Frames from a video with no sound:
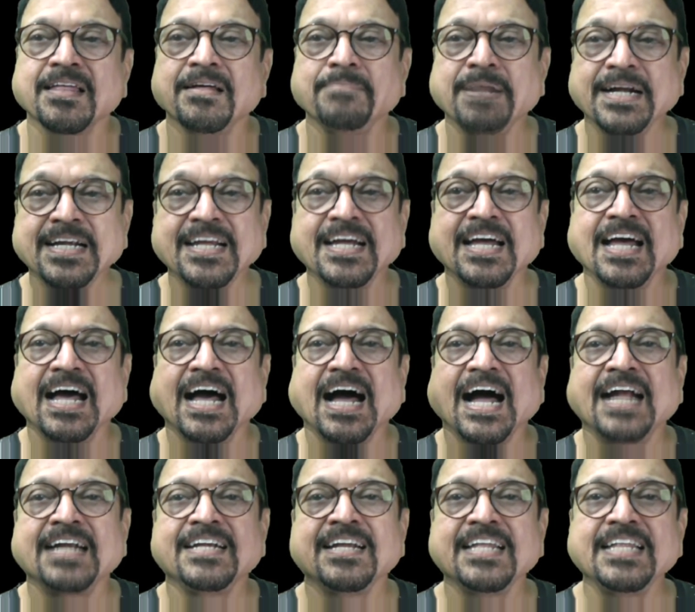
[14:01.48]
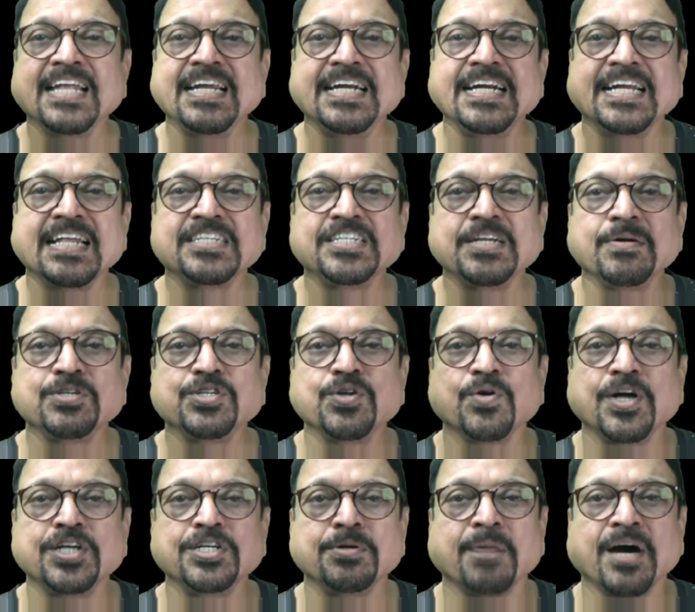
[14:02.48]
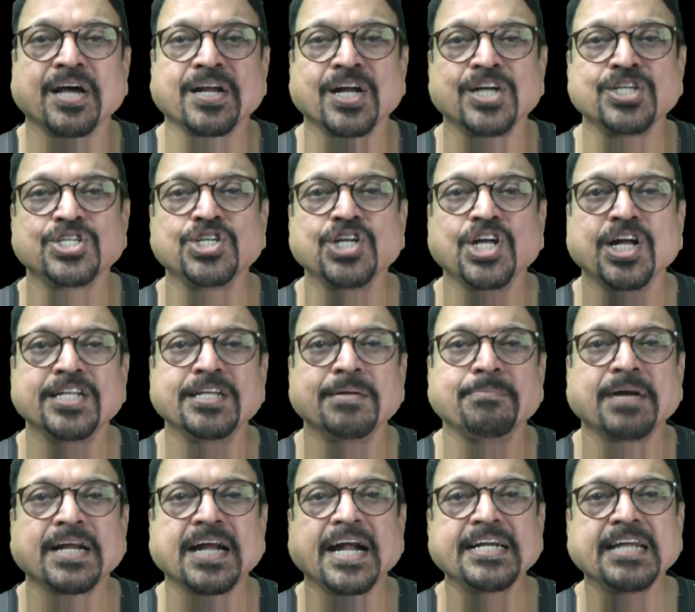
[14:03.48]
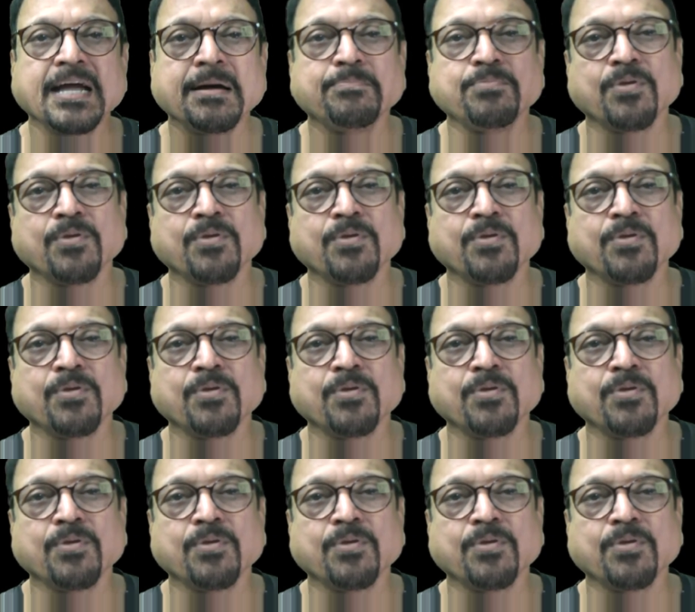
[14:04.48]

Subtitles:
But under the leadership of Shivaji Maharaj, the Maratha